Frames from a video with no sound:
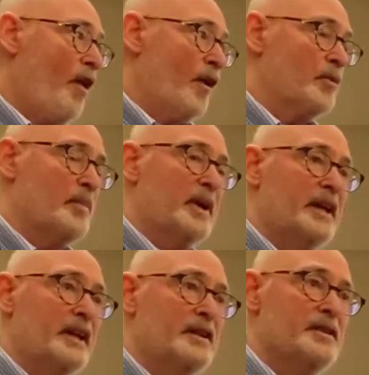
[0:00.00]
and we're
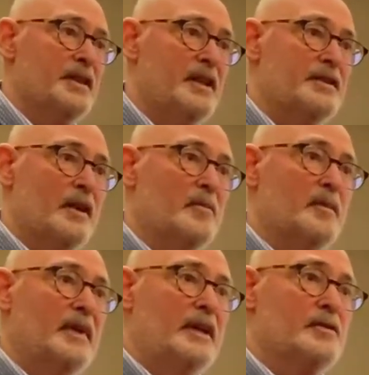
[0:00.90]
beginning to see
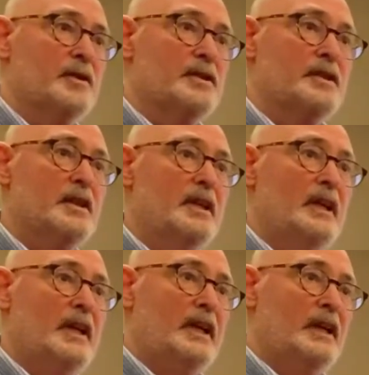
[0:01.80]
some interest
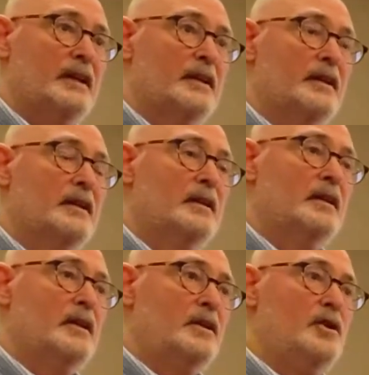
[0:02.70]
in
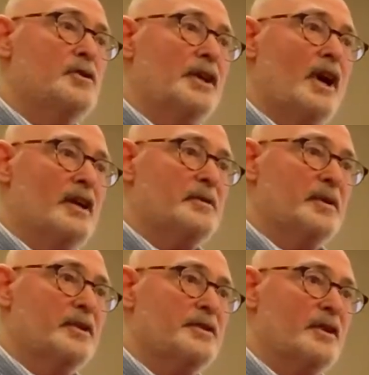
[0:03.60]
using
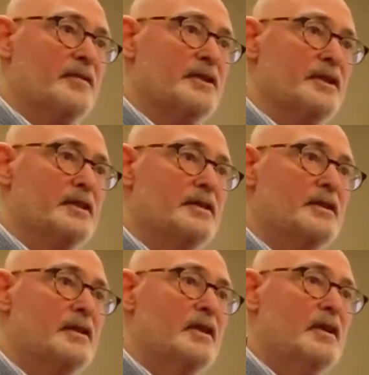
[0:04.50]
hospital services
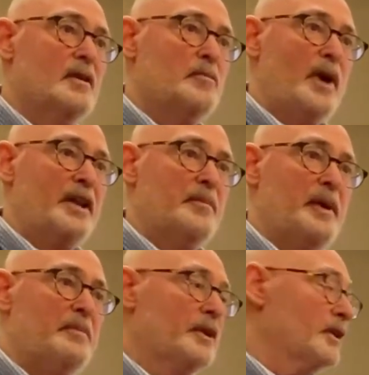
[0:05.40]
by the
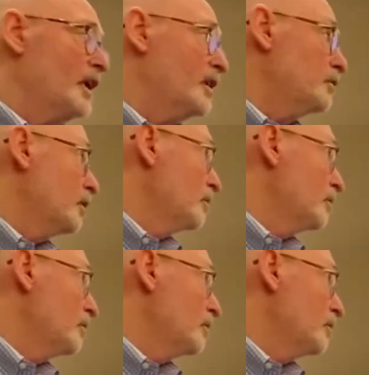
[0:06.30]
people who are